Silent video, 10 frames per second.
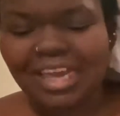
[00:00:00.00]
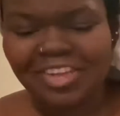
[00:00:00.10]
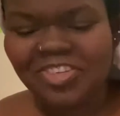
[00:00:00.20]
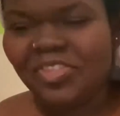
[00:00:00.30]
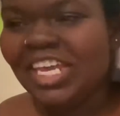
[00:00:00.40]
I
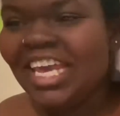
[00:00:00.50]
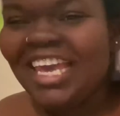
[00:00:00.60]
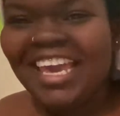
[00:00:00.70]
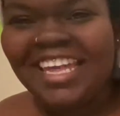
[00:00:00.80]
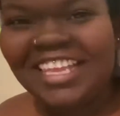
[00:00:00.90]
don't know.
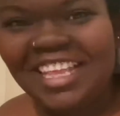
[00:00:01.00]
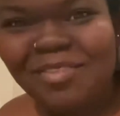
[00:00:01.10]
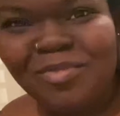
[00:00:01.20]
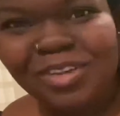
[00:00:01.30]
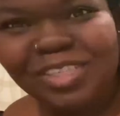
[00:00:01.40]
And then I
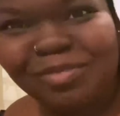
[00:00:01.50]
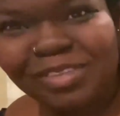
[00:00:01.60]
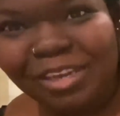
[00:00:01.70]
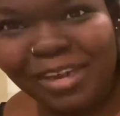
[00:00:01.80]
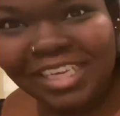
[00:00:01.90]
bought some
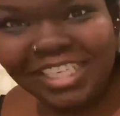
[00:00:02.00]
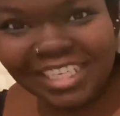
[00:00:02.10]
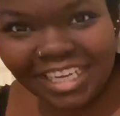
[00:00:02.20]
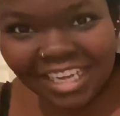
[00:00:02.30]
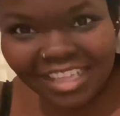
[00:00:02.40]

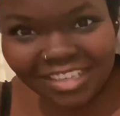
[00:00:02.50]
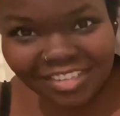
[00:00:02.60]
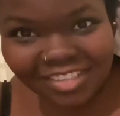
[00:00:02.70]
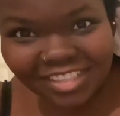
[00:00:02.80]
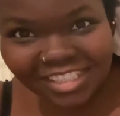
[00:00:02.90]
direction
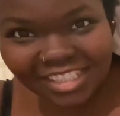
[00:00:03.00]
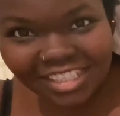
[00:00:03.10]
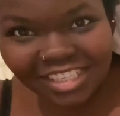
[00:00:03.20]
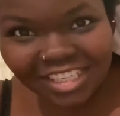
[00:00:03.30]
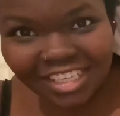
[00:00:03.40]

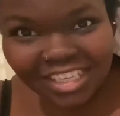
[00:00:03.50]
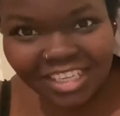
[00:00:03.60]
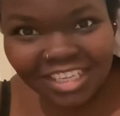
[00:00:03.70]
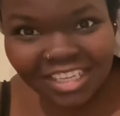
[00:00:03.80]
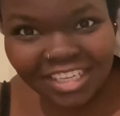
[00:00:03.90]
colors.
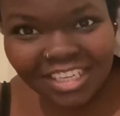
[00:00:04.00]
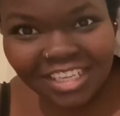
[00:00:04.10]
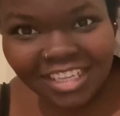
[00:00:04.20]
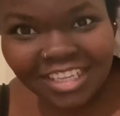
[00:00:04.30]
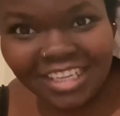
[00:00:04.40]

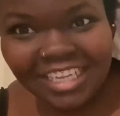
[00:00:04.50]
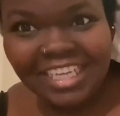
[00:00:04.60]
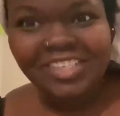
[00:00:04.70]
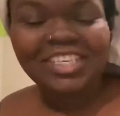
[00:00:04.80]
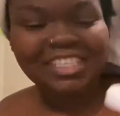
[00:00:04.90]

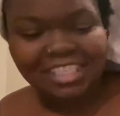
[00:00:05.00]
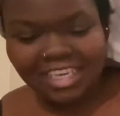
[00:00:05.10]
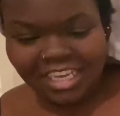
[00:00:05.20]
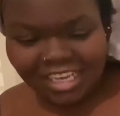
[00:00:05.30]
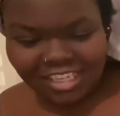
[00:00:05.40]
As you can
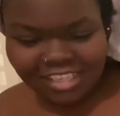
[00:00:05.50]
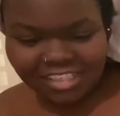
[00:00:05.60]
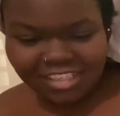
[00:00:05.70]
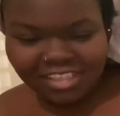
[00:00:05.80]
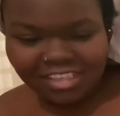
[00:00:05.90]
see, this
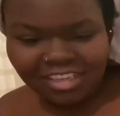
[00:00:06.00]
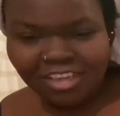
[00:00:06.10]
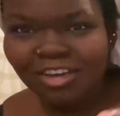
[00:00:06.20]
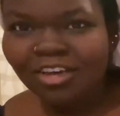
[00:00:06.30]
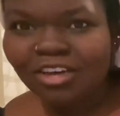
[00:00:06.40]
is
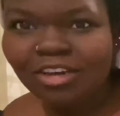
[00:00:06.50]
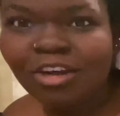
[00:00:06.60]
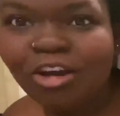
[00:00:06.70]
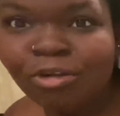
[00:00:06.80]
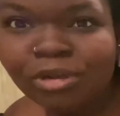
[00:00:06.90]

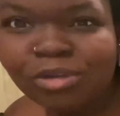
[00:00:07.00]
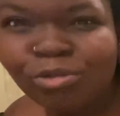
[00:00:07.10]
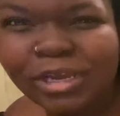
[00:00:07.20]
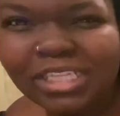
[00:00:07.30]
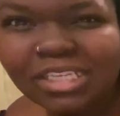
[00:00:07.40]
coral
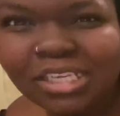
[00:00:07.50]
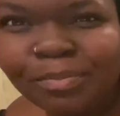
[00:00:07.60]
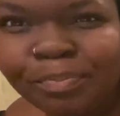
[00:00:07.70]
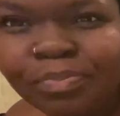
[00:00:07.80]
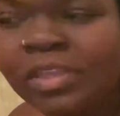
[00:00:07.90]
red.
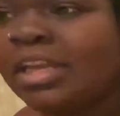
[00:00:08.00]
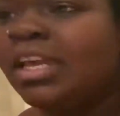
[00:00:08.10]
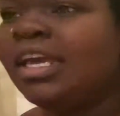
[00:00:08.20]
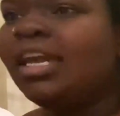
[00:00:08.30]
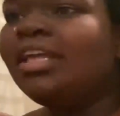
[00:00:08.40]

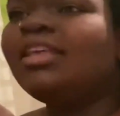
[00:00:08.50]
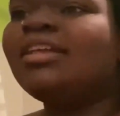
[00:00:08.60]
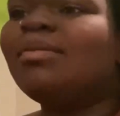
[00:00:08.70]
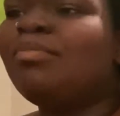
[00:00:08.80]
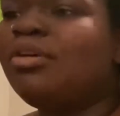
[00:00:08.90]
And then
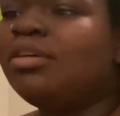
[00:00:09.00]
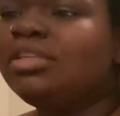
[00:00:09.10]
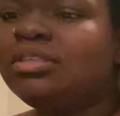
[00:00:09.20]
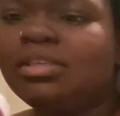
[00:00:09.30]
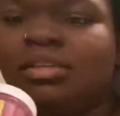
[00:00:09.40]
I
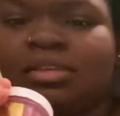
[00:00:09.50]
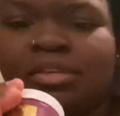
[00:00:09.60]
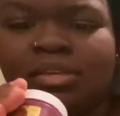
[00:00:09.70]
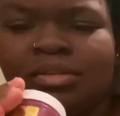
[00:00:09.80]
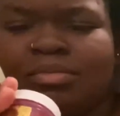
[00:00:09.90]
bought
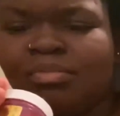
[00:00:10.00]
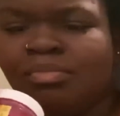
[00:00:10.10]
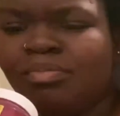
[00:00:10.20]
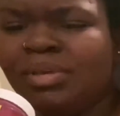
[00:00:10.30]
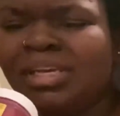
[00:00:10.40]

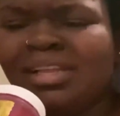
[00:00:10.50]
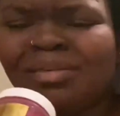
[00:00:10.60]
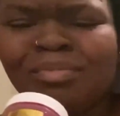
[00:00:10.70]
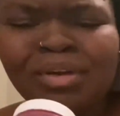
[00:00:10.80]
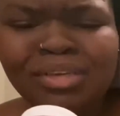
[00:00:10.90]

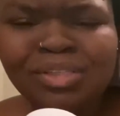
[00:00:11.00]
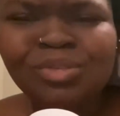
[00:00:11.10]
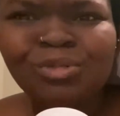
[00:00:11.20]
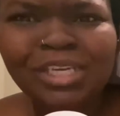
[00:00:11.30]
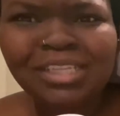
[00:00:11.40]
Pillarbox red.